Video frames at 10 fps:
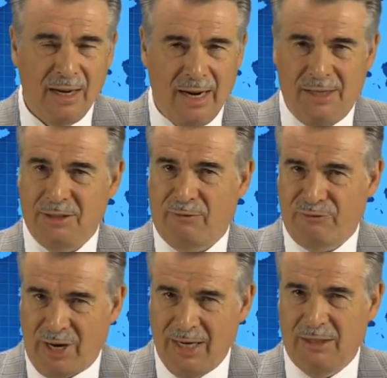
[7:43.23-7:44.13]
And that
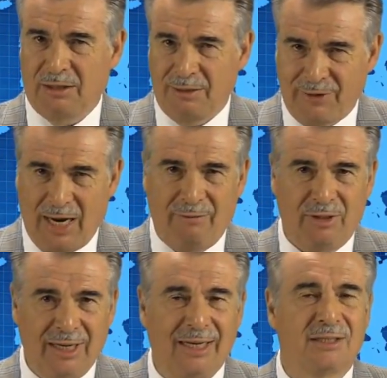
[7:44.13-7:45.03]
final
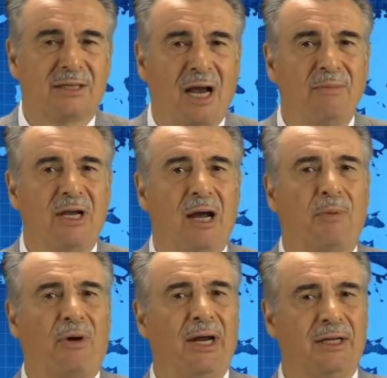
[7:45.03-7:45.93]
revival is coming up
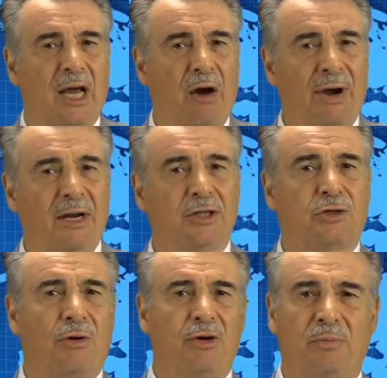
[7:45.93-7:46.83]
right now, and it is
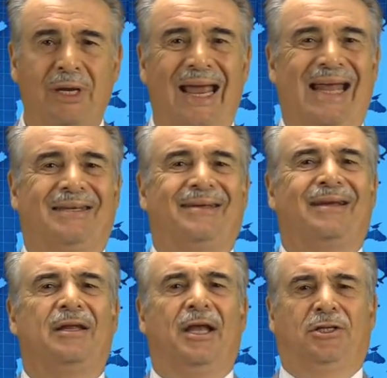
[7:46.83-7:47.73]
going to be
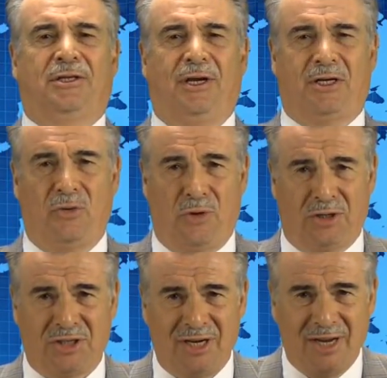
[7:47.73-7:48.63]
antagonistic
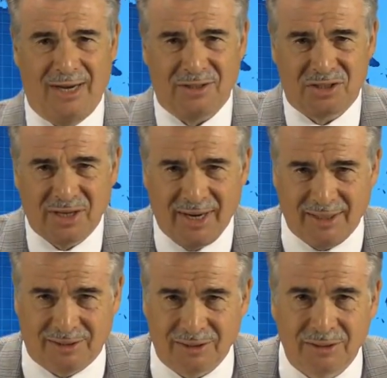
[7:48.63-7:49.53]
towards the United
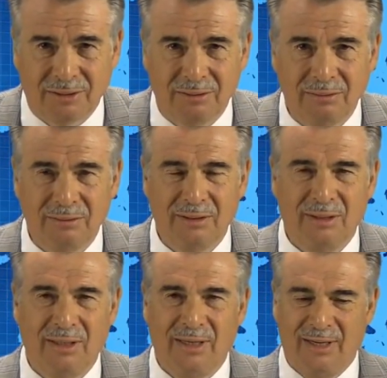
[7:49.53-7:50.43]
States.
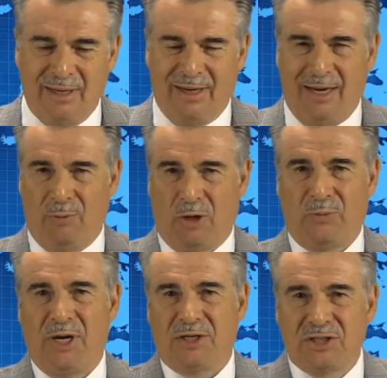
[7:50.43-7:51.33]
And what
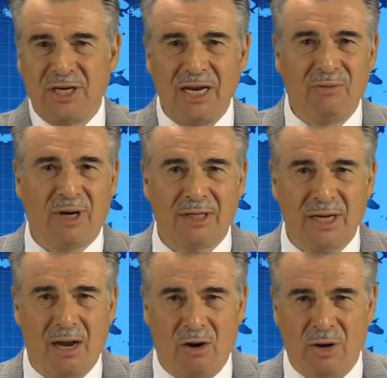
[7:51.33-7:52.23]
we are seeing right
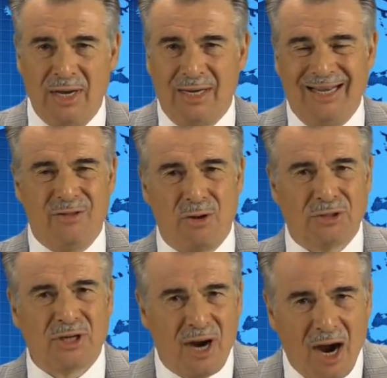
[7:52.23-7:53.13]
now in
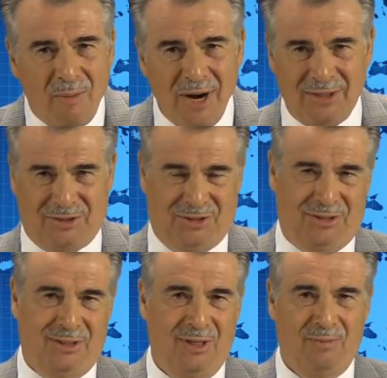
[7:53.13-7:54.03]
those
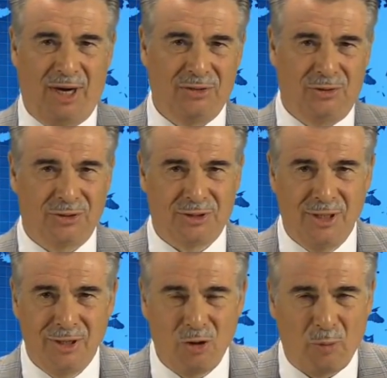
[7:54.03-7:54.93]
comments by those
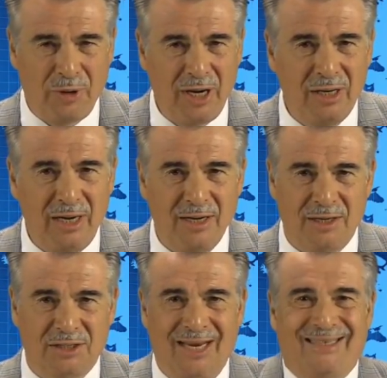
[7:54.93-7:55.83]
European
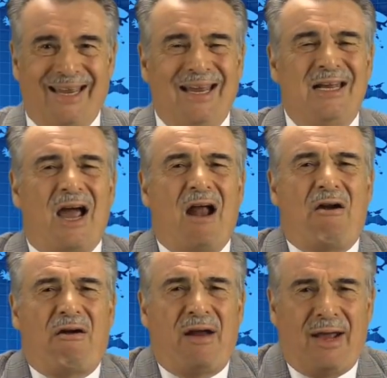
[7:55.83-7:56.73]
leaders is in
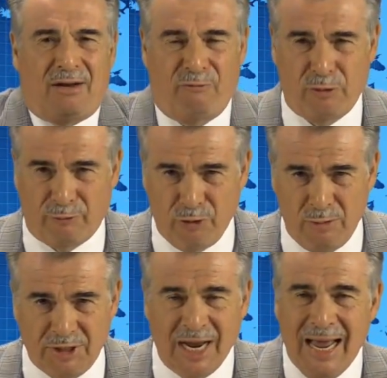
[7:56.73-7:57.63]
direct
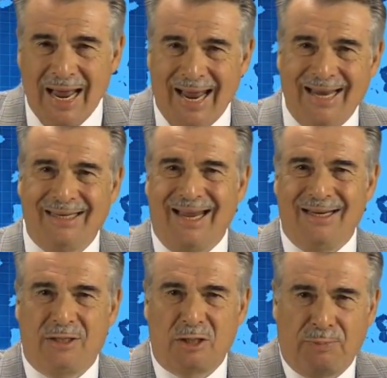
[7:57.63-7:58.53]
fulfillment and
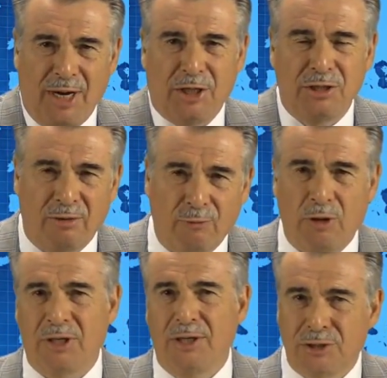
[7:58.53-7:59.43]
anticipation of
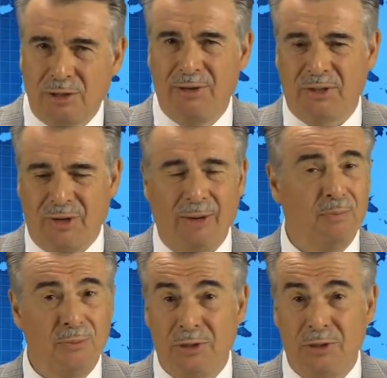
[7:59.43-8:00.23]
what is going to happen.